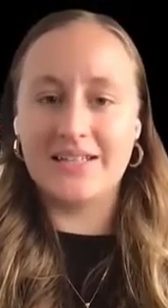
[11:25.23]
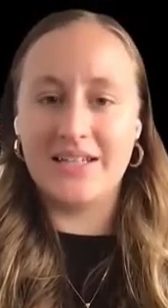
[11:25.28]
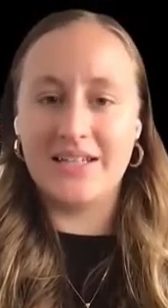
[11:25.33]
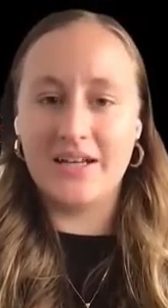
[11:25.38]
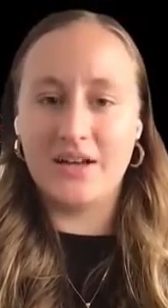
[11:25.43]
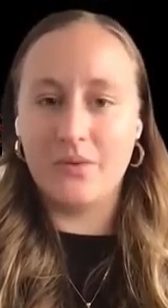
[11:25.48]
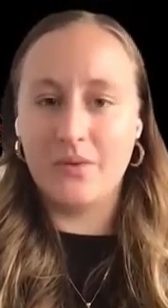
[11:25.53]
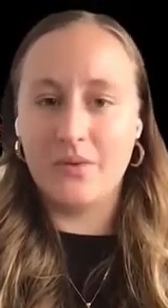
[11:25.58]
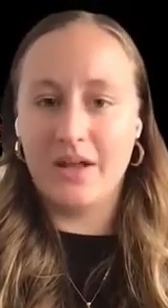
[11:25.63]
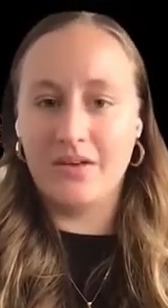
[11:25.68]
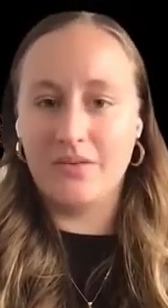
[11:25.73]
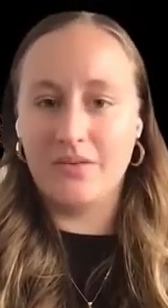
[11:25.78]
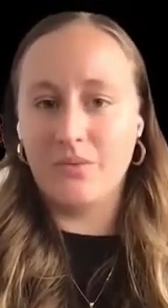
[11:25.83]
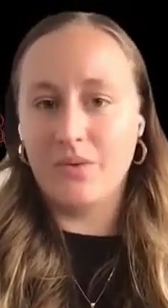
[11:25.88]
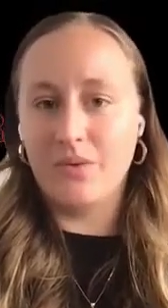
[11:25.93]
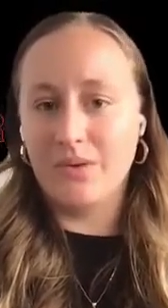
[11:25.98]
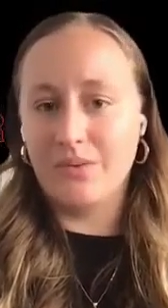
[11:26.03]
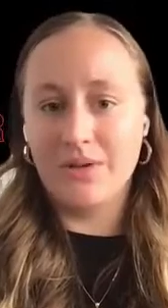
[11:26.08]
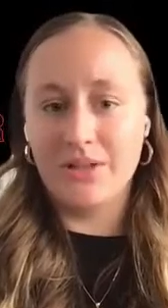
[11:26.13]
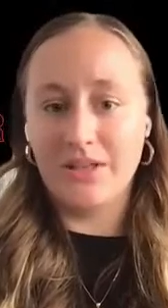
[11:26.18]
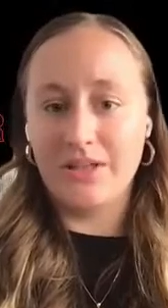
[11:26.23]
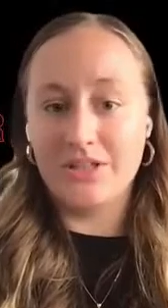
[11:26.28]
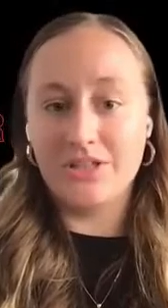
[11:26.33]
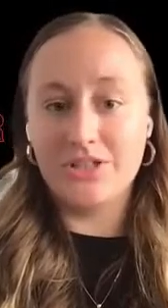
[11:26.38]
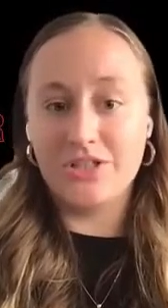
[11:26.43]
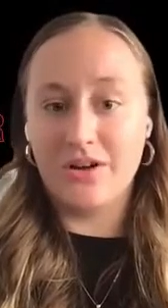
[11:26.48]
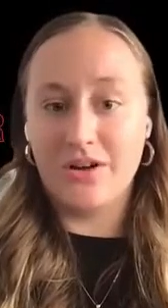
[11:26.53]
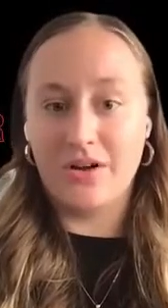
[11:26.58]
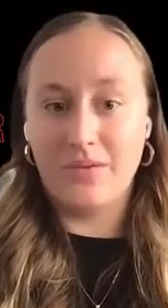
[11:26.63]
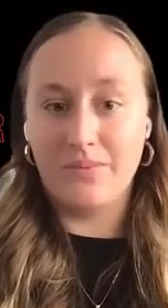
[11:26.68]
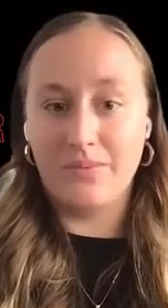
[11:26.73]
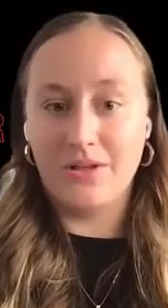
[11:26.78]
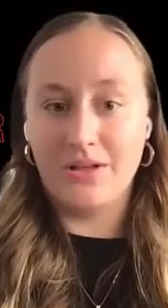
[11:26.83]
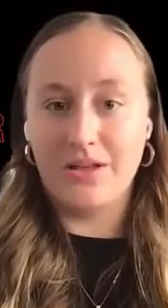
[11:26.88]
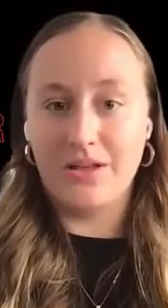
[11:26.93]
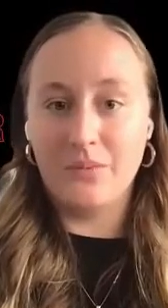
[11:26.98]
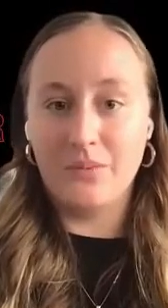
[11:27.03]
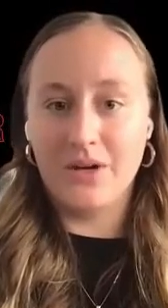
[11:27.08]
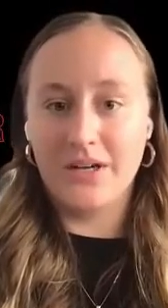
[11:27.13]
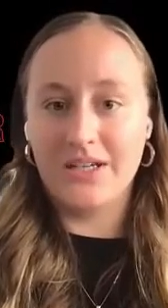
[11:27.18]
you know, when we really should all
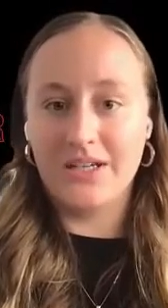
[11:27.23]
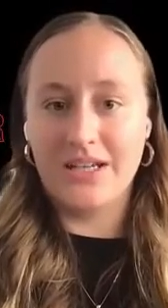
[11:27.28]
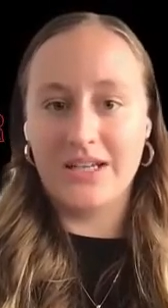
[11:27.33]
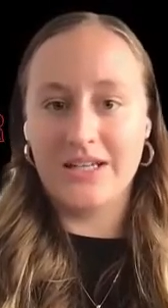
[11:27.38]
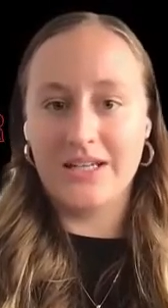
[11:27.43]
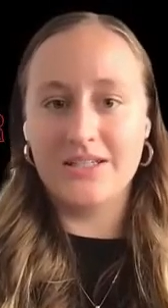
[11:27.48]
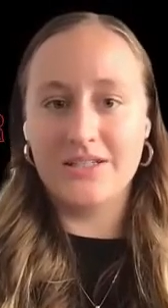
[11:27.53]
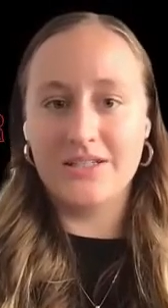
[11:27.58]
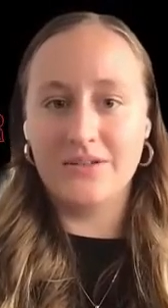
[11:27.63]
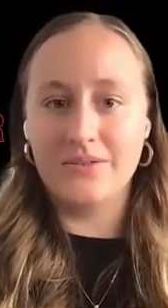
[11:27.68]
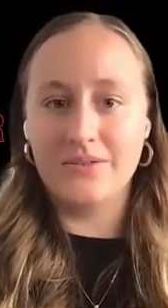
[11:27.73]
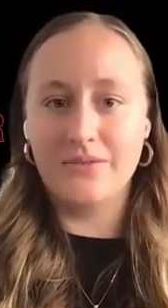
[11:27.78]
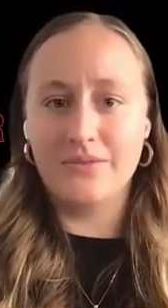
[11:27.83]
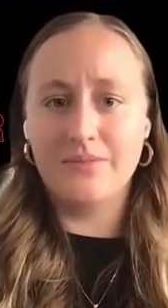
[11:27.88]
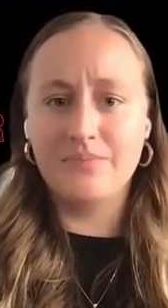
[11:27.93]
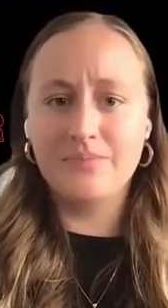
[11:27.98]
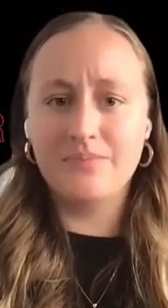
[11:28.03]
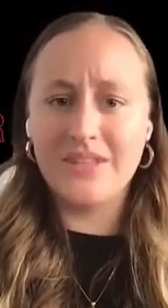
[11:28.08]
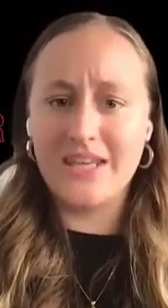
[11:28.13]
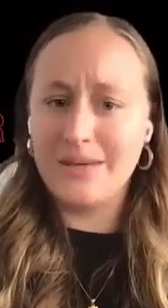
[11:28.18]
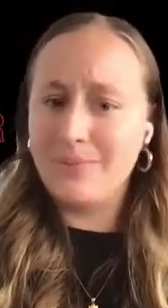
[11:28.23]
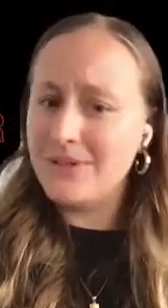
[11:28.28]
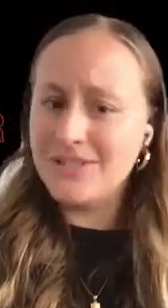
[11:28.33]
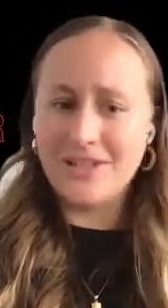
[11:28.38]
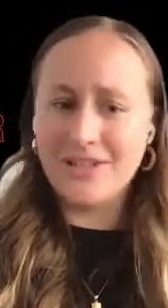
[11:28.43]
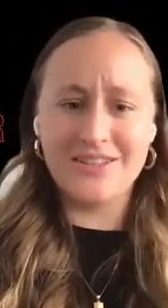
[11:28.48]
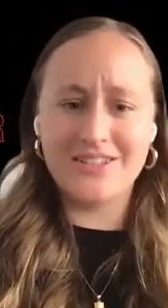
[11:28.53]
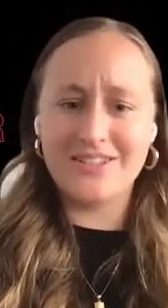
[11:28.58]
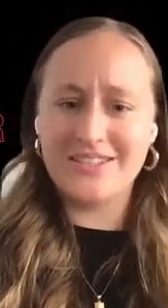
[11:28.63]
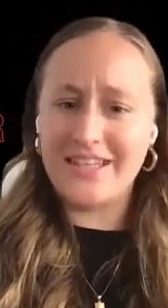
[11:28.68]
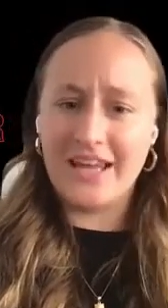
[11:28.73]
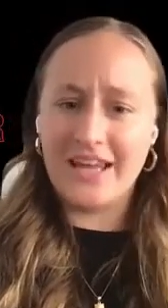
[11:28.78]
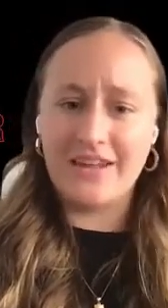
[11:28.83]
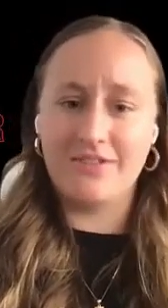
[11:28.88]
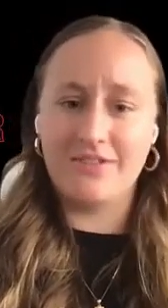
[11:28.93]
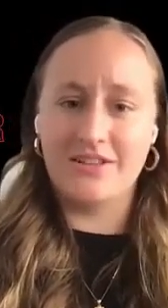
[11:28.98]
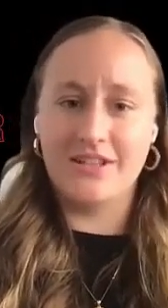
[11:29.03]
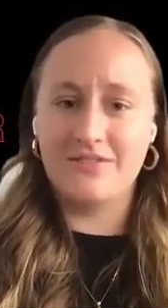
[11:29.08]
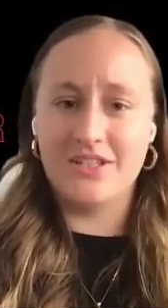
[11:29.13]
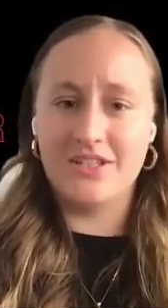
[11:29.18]
be working to keep each other safe
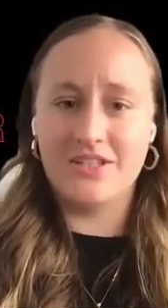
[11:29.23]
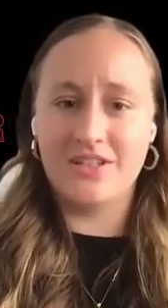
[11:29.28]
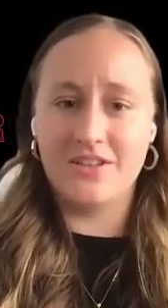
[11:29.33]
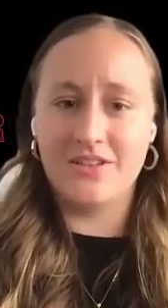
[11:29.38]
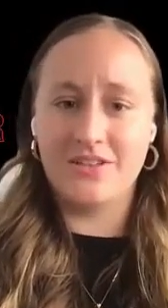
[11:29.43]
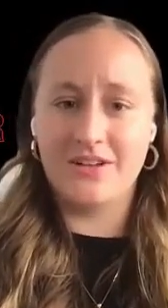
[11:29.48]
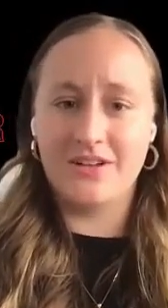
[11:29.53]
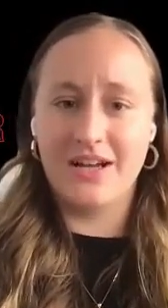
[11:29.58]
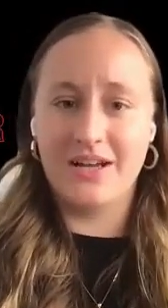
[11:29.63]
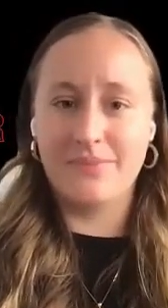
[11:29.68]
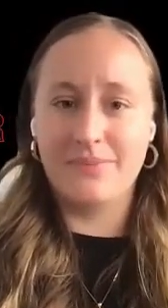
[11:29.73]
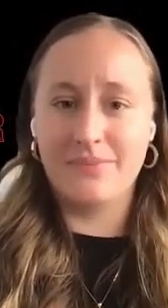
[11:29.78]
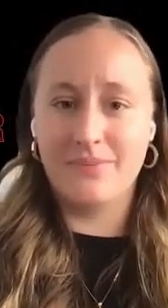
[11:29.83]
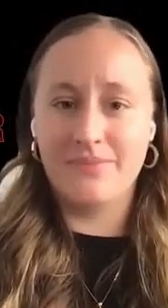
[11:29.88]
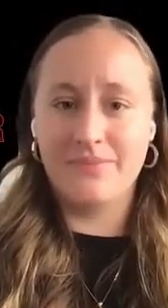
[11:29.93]
and lift each other up.